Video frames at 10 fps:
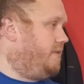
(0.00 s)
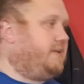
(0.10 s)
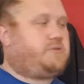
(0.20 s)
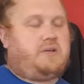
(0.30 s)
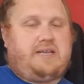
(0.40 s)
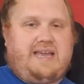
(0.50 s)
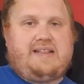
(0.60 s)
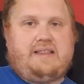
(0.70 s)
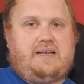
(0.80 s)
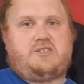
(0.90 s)

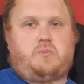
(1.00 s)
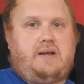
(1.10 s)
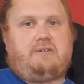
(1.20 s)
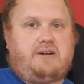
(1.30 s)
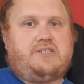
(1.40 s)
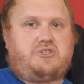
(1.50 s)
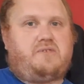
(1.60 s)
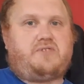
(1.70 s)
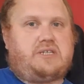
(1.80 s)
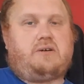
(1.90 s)
That's where a
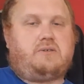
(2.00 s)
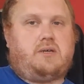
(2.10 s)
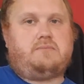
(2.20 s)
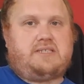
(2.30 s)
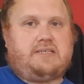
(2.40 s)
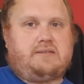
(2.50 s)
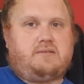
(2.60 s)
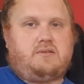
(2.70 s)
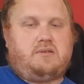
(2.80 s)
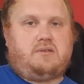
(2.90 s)
soft shell comes in
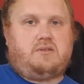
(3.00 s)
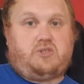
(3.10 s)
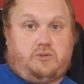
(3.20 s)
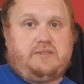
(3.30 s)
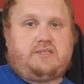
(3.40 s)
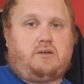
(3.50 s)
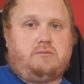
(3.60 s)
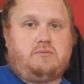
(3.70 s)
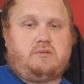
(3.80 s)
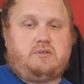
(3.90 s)
to its own.